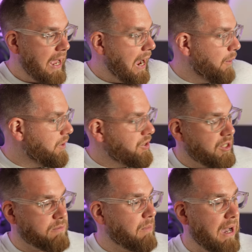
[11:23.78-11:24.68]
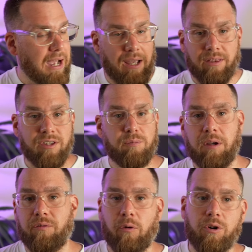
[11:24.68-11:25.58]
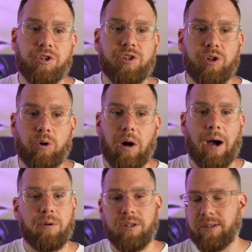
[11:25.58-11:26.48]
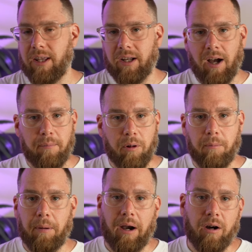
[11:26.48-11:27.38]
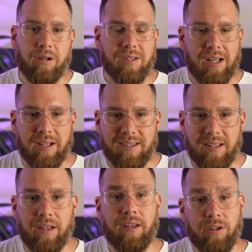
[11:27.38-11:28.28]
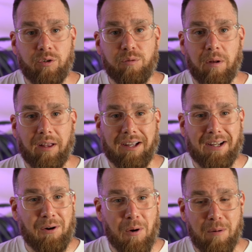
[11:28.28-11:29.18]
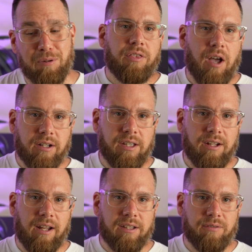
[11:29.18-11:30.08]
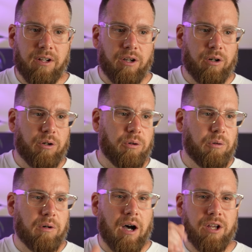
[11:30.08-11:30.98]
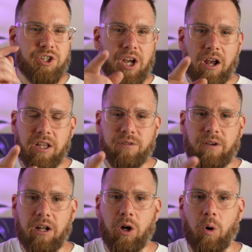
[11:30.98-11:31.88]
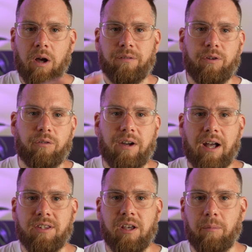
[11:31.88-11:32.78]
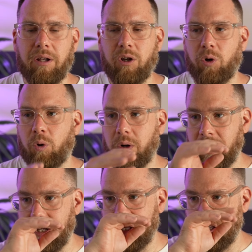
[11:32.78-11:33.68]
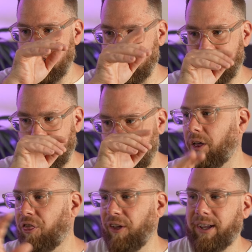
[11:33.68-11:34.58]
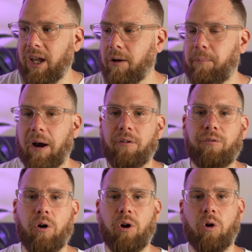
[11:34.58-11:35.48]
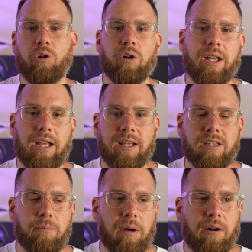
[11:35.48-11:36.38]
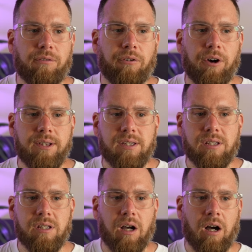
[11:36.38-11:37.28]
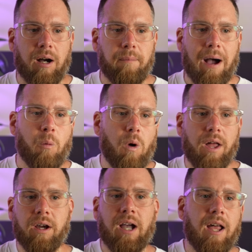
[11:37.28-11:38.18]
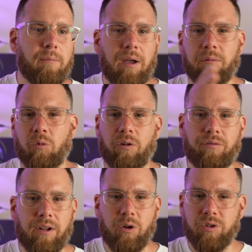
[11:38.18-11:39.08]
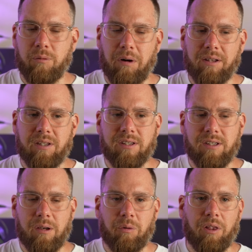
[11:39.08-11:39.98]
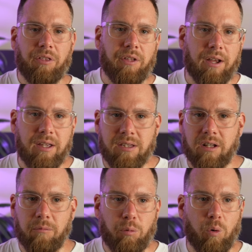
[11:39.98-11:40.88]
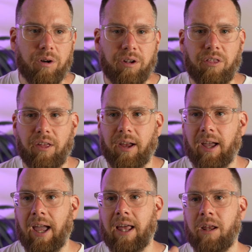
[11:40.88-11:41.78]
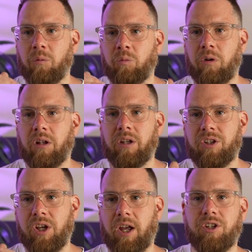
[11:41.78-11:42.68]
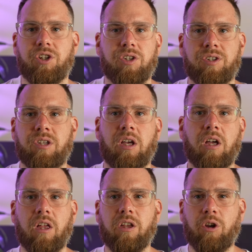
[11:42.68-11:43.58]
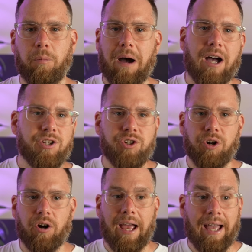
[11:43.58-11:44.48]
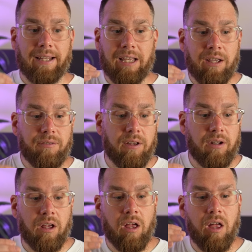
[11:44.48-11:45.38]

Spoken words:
I would just buy the Speed Force 2. I would just get a couple of pair because, like I said, they do smell like a corpse. Talk to you in the next video. Share this video if you've got somebody who is thinking of barefoot or looking into barefoot. I want to kind of make more videos about this because I really think it's an important thing, and it really changes your posture. And even